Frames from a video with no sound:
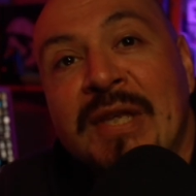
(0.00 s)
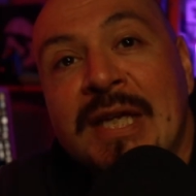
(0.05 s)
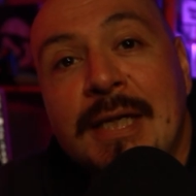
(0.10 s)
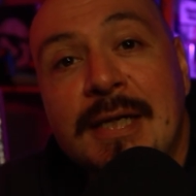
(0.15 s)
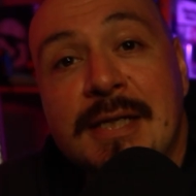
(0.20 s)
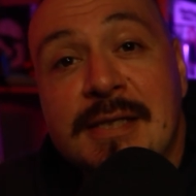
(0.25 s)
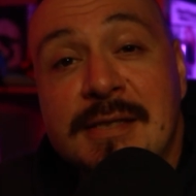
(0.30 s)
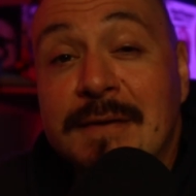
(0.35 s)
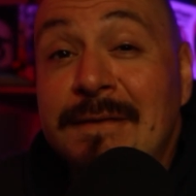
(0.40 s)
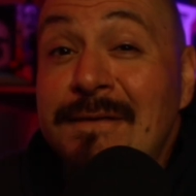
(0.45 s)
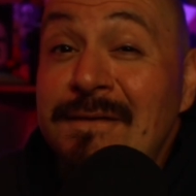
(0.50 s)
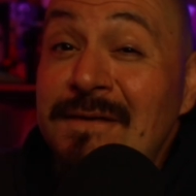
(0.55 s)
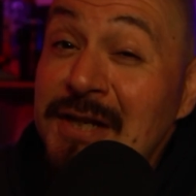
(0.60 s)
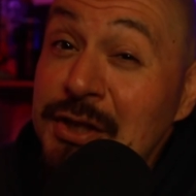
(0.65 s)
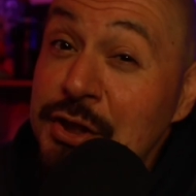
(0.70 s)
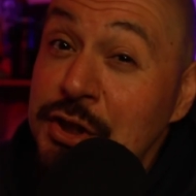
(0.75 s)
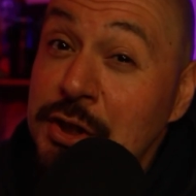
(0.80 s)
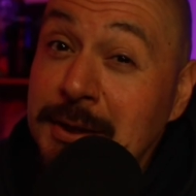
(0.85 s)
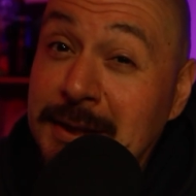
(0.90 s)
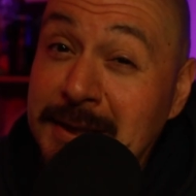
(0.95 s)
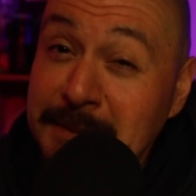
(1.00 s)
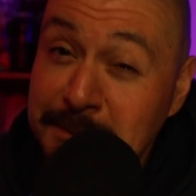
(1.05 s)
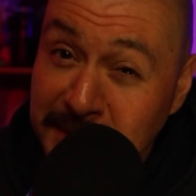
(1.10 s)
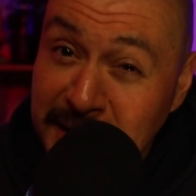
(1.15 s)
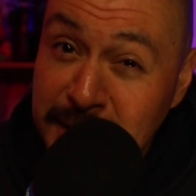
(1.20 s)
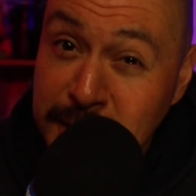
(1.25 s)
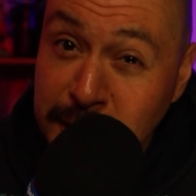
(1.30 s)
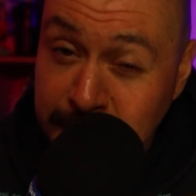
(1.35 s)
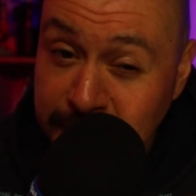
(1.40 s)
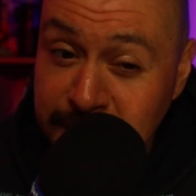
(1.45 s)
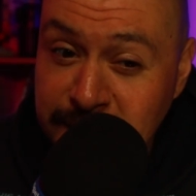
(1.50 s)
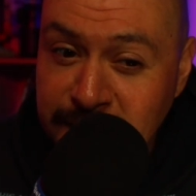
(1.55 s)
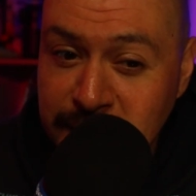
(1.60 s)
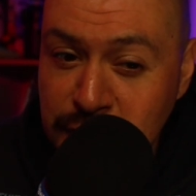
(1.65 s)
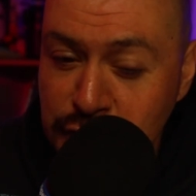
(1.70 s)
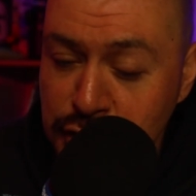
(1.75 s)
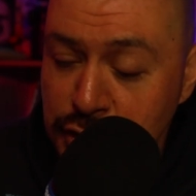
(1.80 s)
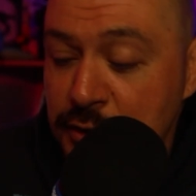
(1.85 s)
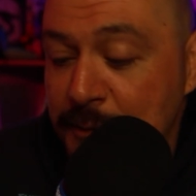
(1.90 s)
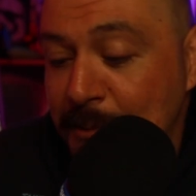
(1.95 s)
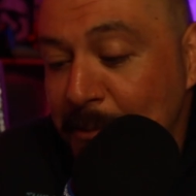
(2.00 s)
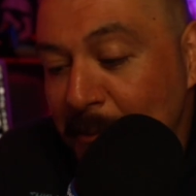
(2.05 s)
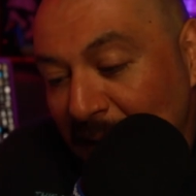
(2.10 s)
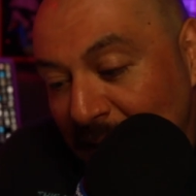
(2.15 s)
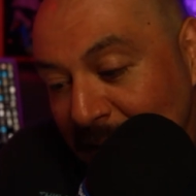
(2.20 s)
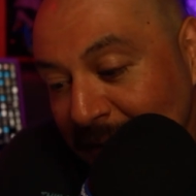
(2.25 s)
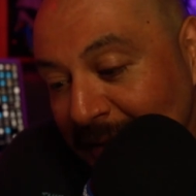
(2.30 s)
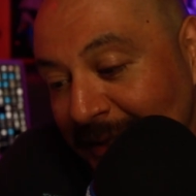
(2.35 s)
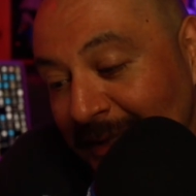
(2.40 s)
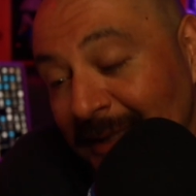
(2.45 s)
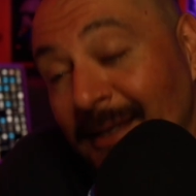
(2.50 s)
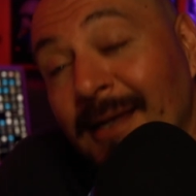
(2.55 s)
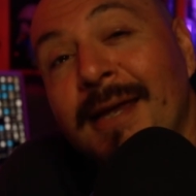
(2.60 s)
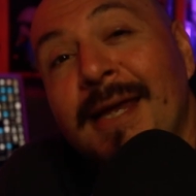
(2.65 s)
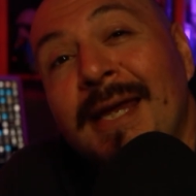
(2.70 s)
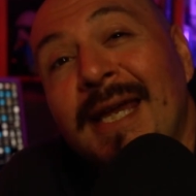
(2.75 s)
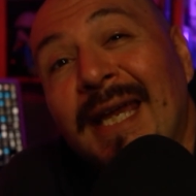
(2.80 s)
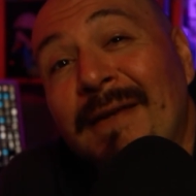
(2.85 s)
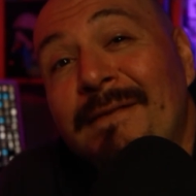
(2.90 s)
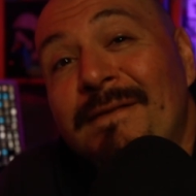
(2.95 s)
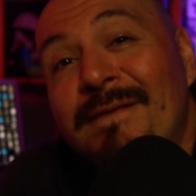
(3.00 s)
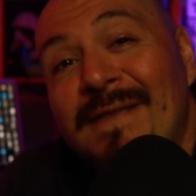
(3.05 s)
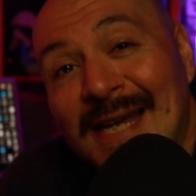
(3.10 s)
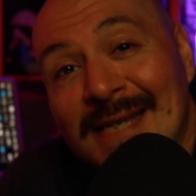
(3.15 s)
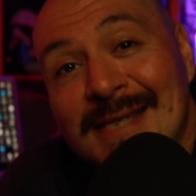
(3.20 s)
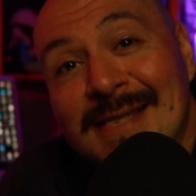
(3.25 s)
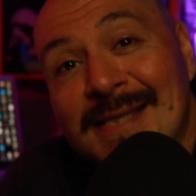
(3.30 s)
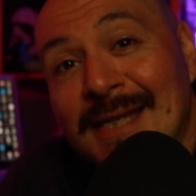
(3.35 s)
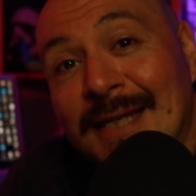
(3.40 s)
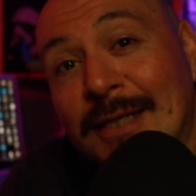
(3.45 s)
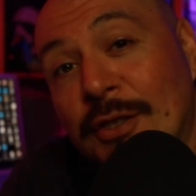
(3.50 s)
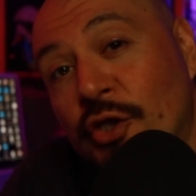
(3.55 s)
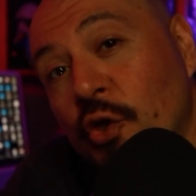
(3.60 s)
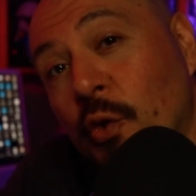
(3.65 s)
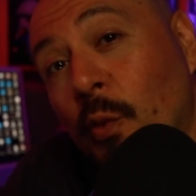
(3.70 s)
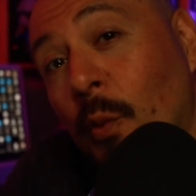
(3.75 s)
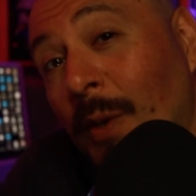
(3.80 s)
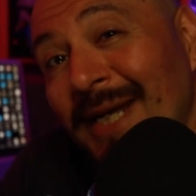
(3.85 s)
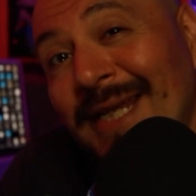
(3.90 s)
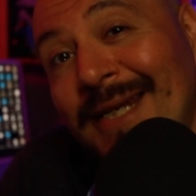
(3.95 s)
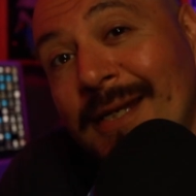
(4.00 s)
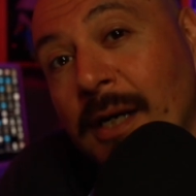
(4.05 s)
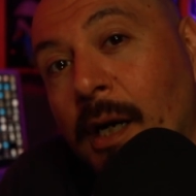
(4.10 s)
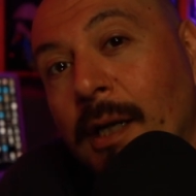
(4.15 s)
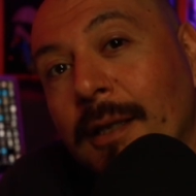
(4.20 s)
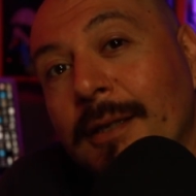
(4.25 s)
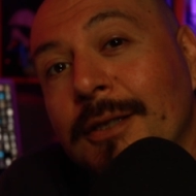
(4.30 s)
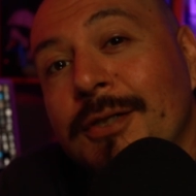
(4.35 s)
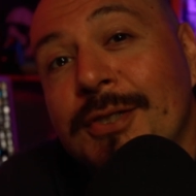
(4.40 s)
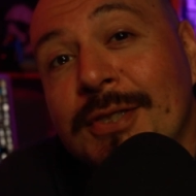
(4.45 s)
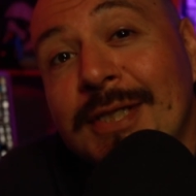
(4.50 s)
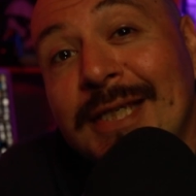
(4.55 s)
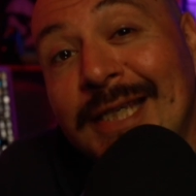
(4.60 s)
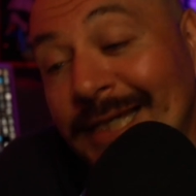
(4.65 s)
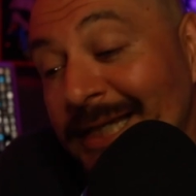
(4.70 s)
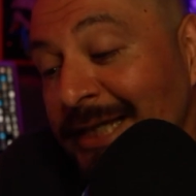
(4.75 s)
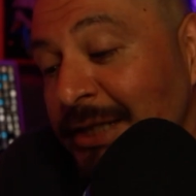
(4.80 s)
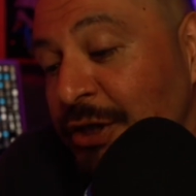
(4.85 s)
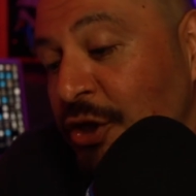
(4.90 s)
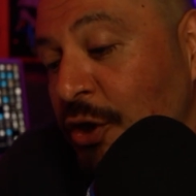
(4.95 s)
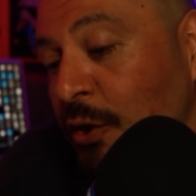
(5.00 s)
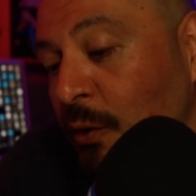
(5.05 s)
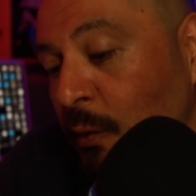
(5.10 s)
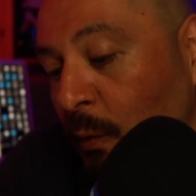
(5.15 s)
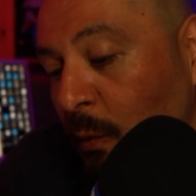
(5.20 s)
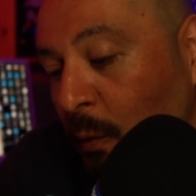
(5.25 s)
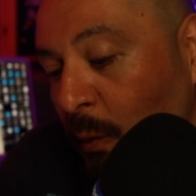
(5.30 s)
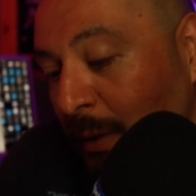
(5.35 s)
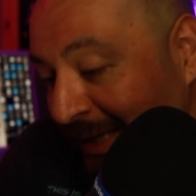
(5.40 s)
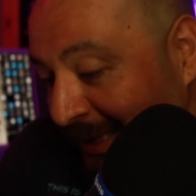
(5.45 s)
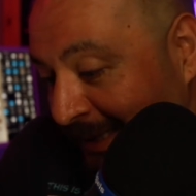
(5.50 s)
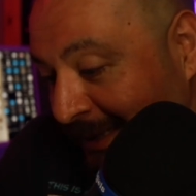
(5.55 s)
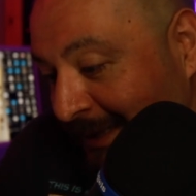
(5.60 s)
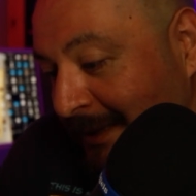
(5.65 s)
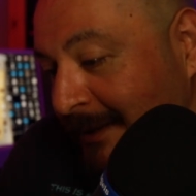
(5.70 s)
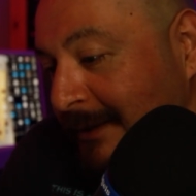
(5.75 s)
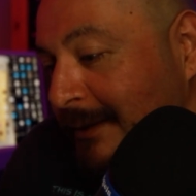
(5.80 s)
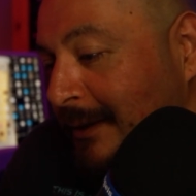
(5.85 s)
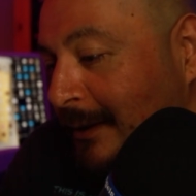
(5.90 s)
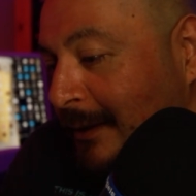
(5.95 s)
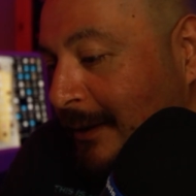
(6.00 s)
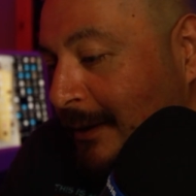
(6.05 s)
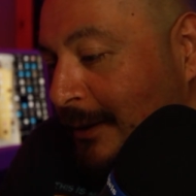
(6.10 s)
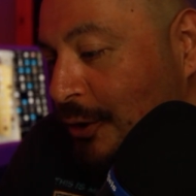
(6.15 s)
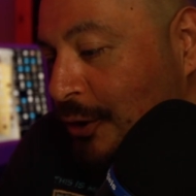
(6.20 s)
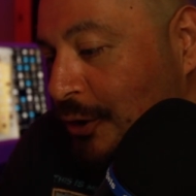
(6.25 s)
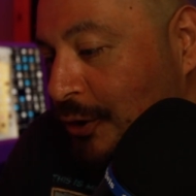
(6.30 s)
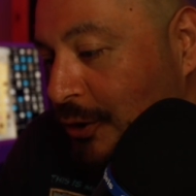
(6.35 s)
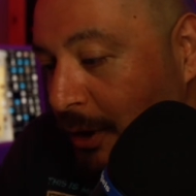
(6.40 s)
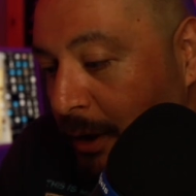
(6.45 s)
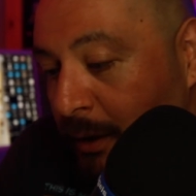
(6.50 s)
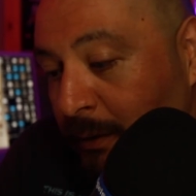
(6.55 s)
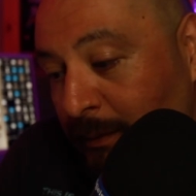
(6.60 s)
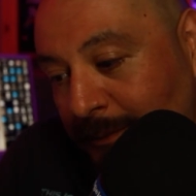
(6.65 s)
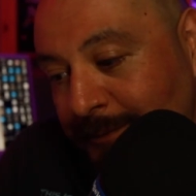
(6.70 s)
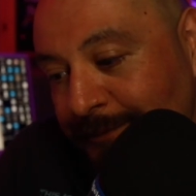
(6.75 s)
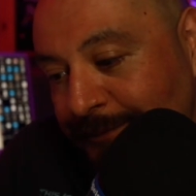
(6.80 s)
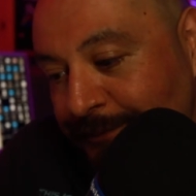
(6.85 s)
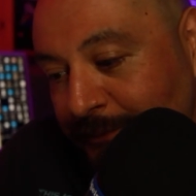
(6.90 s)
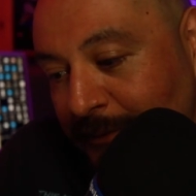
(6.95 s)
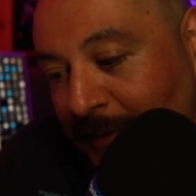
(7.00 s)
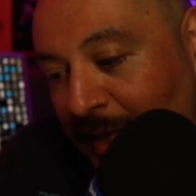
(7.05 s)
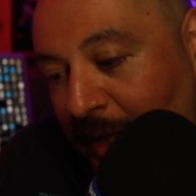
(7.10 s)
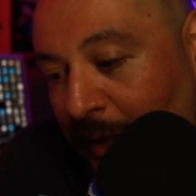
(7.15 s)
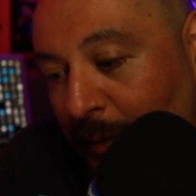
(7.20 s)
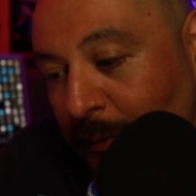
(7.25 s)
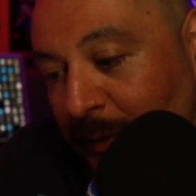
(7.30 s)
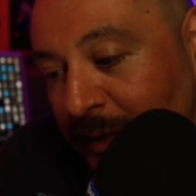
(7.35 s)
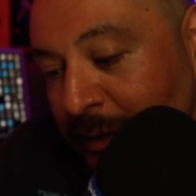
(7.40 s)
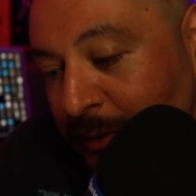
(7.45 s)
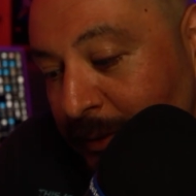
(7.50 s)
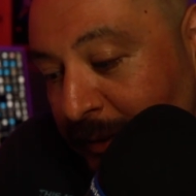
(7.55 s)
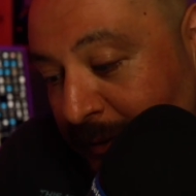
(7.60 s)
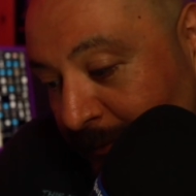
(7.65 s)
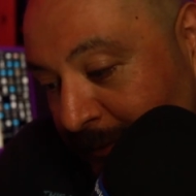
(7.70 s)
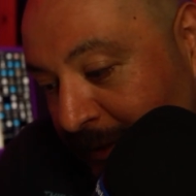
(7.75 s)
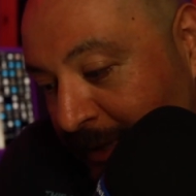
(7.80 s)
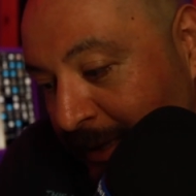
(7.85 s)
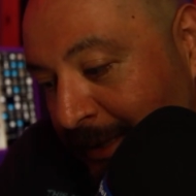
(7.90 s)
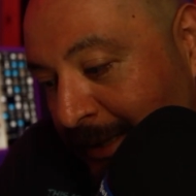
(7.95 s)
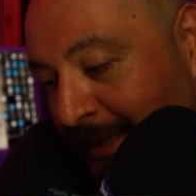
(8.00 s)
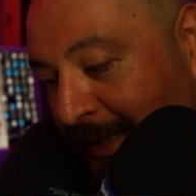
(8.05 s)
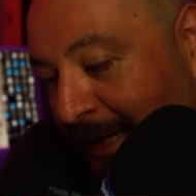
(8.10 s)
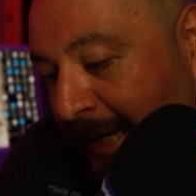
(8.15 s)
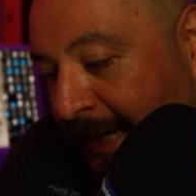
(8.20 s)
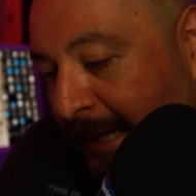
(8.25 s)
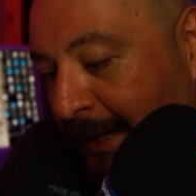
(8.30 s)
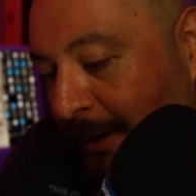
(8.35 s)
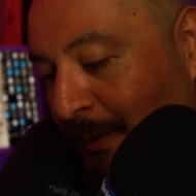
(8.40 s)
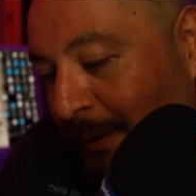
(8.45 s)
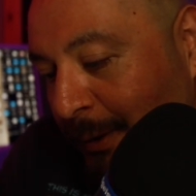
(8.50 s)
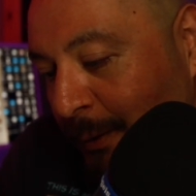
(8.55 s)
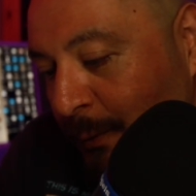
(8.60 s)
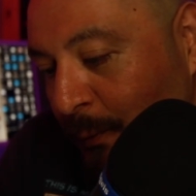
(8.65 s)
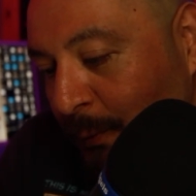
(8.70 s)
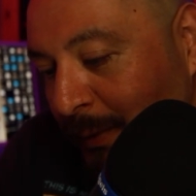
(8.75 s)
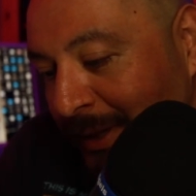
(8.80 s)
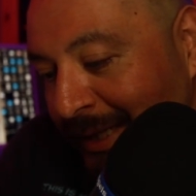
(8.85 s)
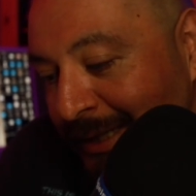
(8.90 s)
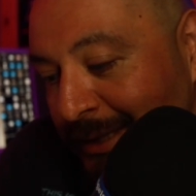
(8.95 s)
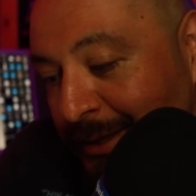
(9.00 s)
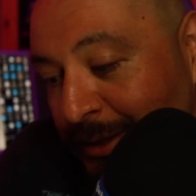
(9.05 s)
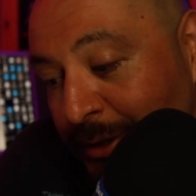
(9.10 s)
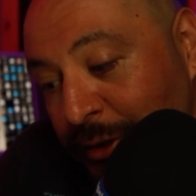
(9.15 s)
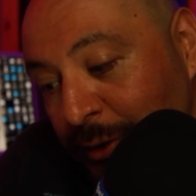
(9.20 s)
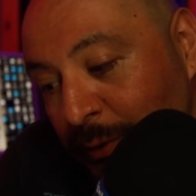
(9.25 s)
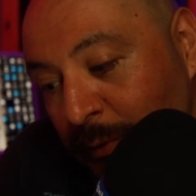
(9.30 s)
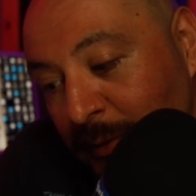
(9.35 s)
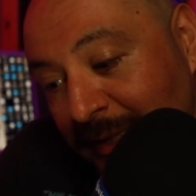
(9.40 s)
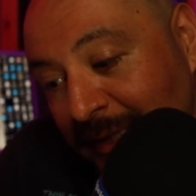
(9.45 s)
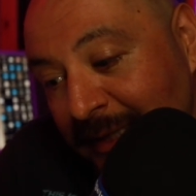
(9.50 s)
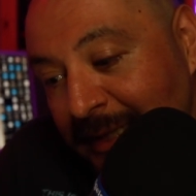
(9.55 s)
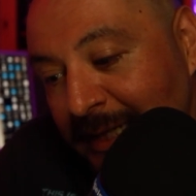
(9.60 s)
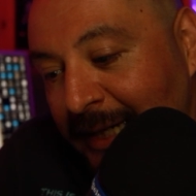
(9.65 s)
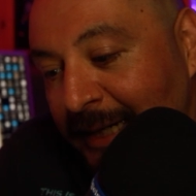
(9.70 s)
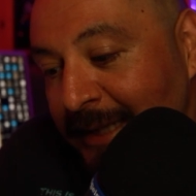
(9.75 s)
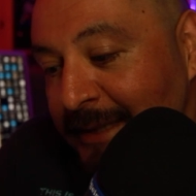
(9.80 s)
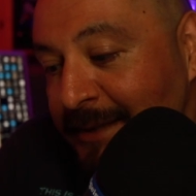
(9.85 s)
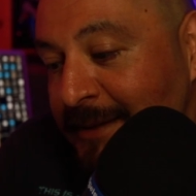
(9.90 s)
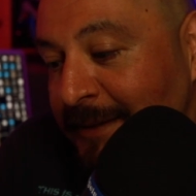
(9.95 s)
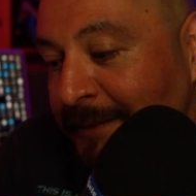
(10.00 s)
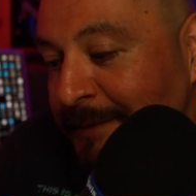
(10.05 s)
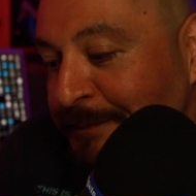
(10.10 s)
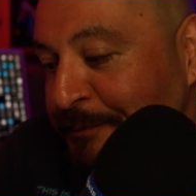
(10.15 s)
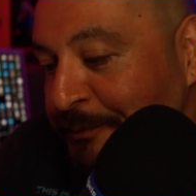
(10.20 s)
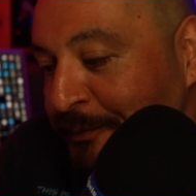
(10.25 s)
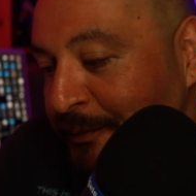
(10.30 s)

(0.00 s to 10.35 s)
it has officially been our first month investing $20 each week. So, how are we doing? How are we doing, guys?